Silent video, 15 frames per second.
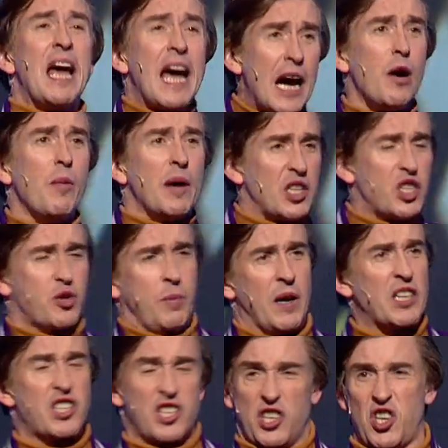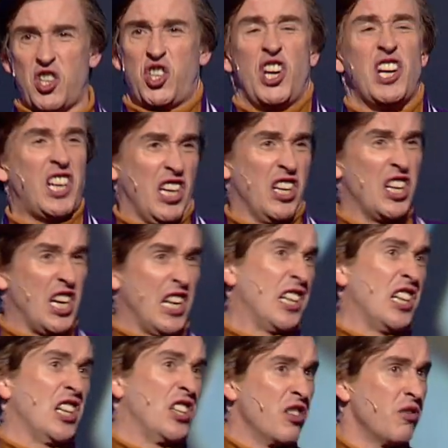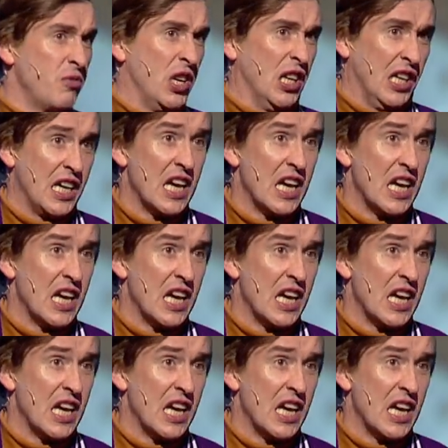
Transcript: how much space does a chicken need, really?